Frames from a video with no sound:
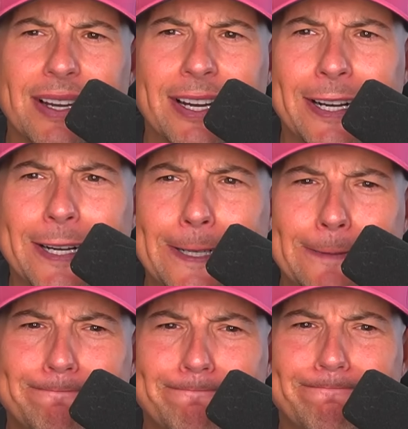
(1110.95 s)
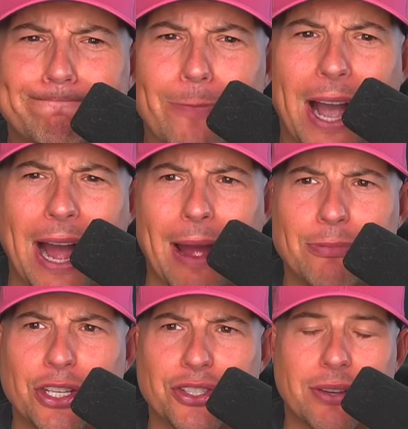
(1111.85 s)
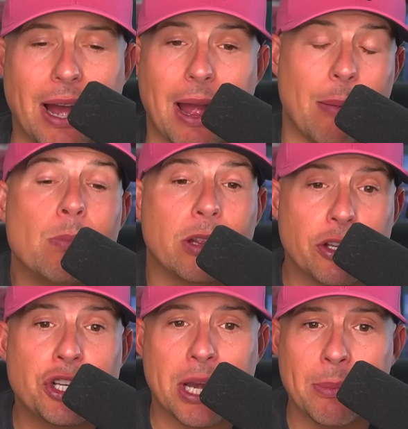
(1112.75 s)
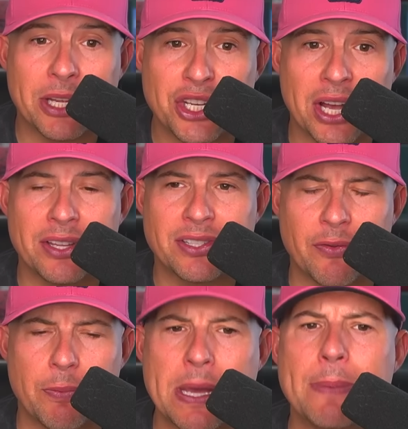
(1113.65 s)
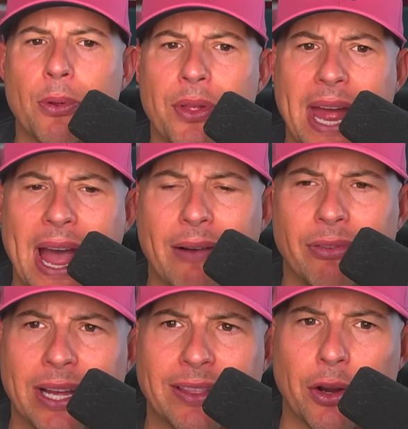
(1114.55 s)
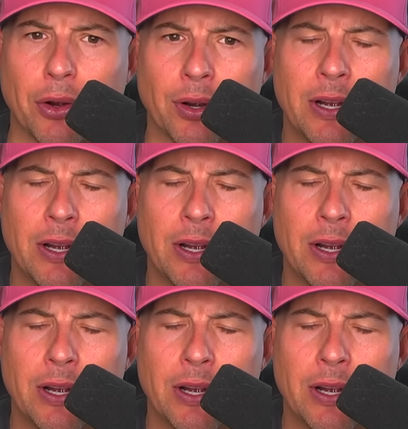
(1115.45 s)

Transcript: Uh, I'm legitimately jealous of the people that have like their